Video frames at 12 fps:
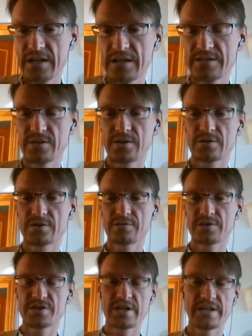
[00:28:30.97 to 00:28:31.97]
it's not a good
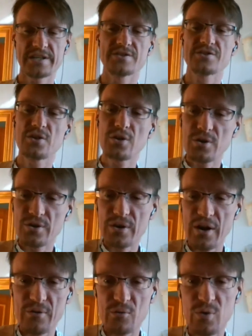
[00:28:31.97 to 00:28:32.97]
differentiation. So
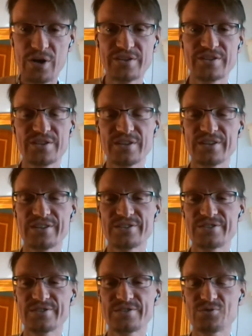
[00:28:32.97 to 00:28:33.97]
what
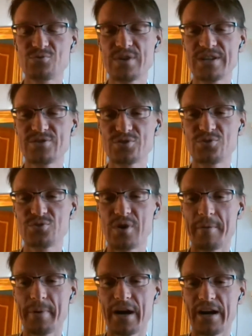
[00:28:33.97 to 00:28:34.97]
do we do
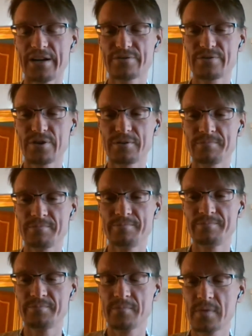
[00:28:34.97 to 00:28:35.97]
apart from,
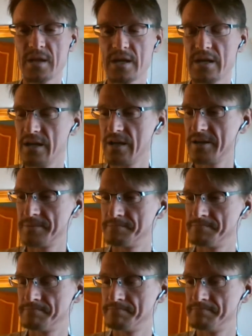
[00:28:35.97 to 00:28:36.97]

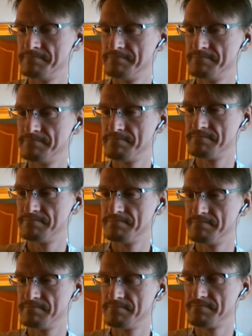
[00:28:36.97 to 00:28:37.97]

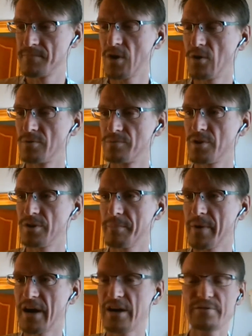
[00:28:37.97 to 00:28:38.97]

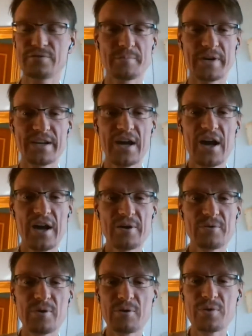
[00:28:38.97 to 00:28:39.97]

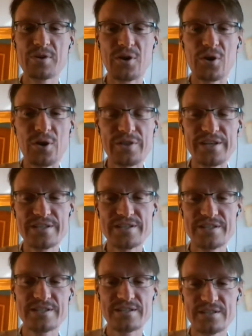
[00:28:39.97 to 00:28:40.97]
with all
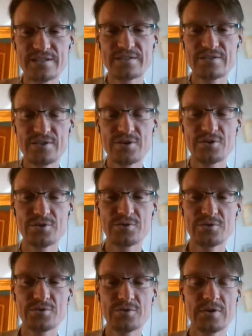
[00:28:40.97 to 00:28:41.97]
these
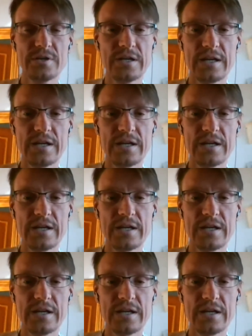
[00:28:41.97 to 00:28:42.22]
new